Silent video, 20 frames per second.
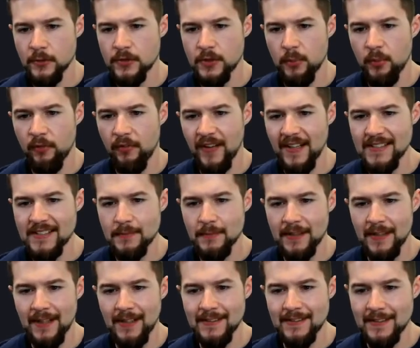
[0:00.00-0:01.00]
provide some
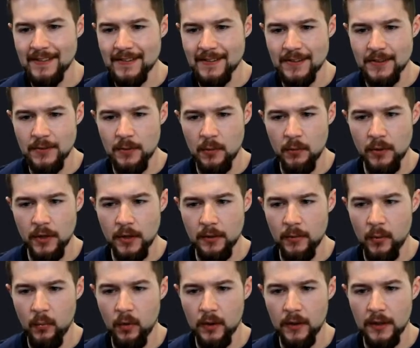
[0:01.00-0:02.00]
context as to what we're going to be
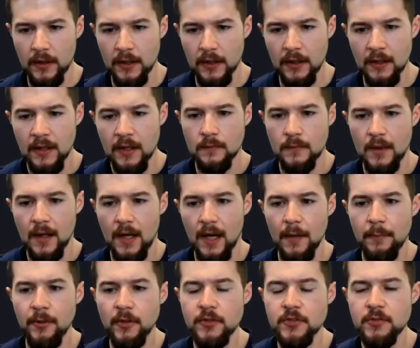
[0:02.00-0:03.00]
working on, I
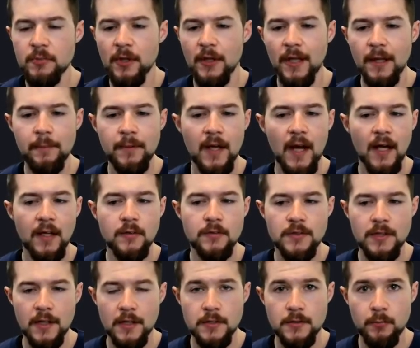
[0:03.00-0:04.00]
built a small API
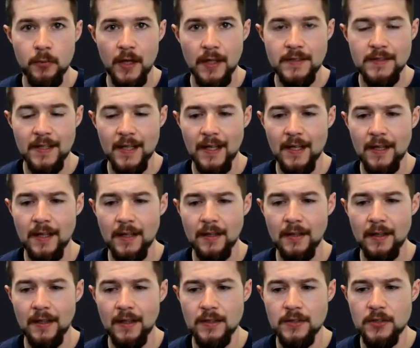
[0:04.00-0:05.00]
using Express, and
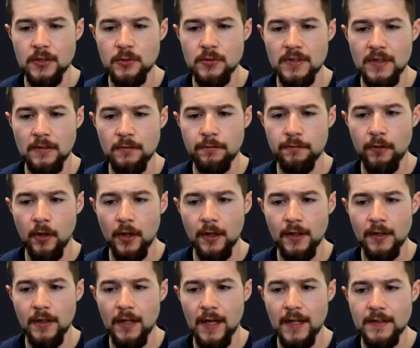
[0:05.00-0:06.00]
it's using
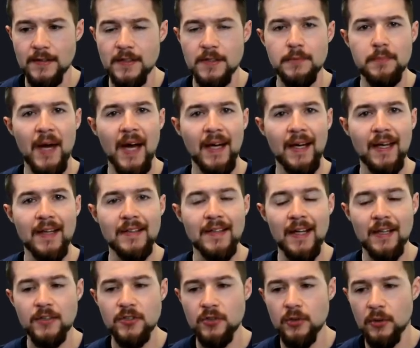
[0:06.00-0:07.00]
Fauna as its backend
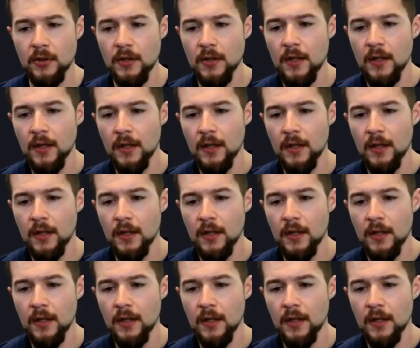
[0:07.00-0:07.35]
data store.